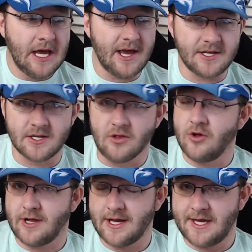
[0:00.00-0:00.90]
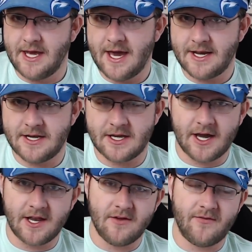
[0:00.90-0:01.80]
and it didn't look like he had any
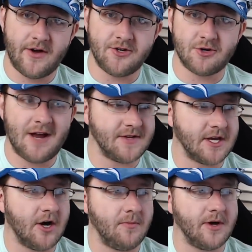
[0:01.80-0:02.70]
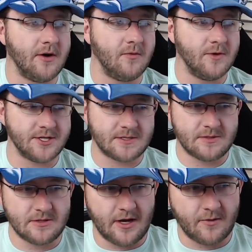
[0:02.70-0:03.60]
kind of drafting help. Was
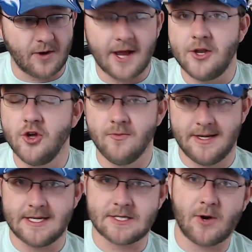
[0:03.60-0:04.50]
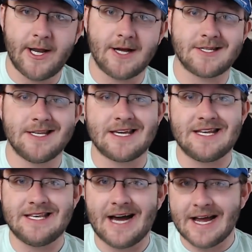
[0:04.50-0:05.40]
Ryan Newman is right now sitting
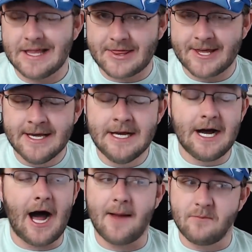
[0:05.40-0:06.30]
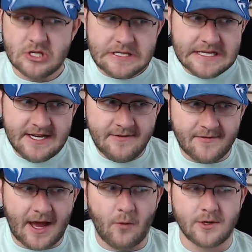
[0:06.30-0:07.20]
in ninth. I believe
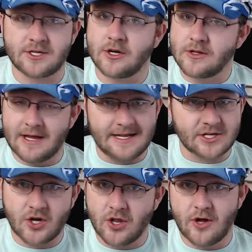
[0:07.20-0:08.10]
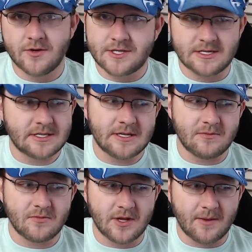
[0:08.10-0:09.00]
that was as close as
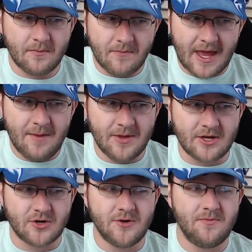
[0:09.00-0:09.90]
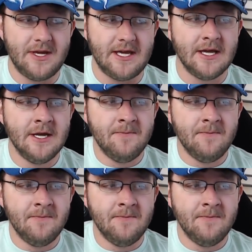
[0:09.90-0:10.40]
it maybe could be